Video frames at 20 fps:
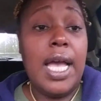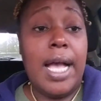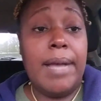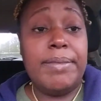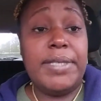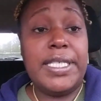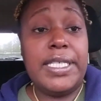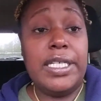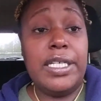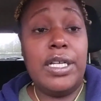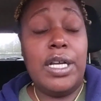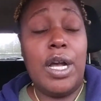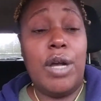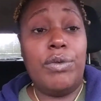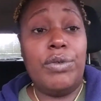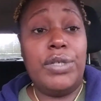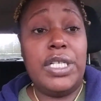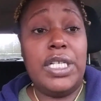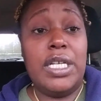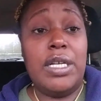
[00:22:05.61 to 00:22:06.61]
I'm still
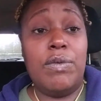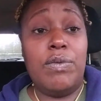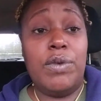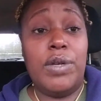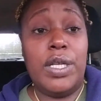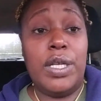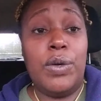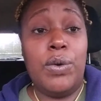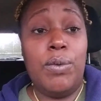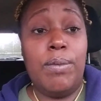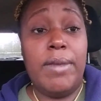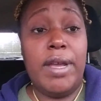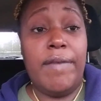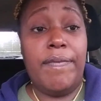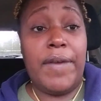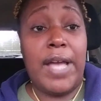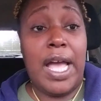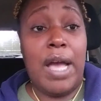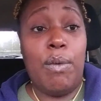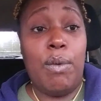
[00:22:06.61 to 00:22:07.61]
going to deal with
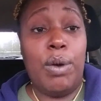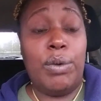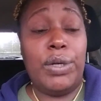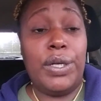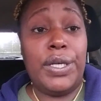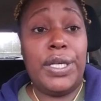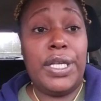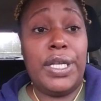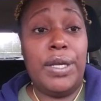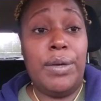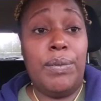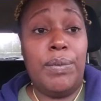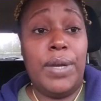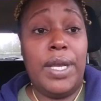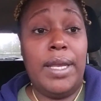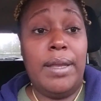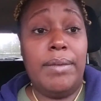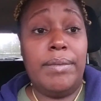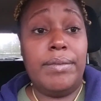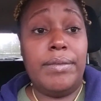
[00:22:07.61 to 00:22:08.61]
whomever I want to deal
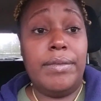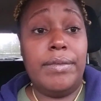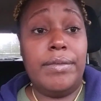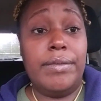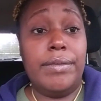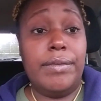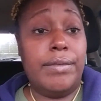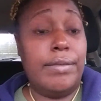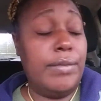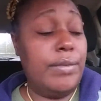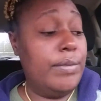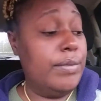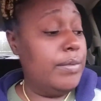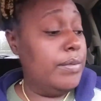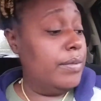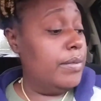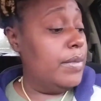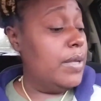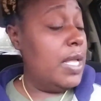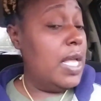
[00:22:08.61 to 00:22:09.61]
with.
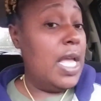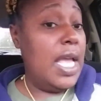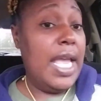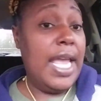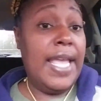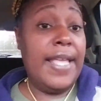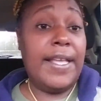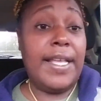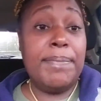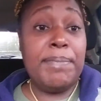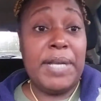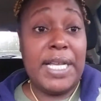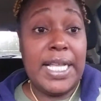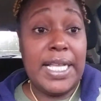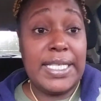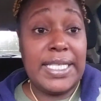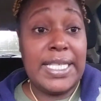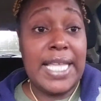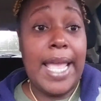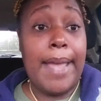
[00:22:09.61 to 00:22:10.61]
And
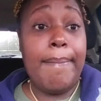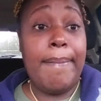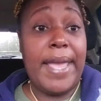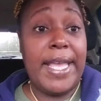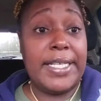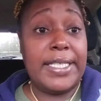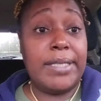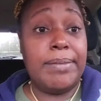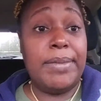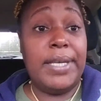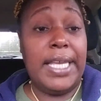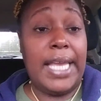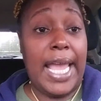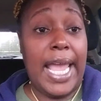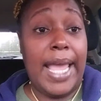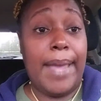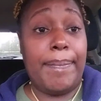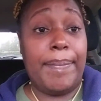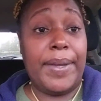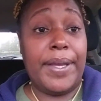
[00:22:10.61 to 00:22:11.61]
because that makes me
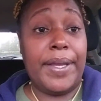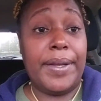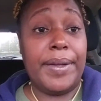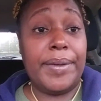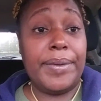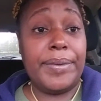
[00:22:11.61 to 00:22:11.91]
happy.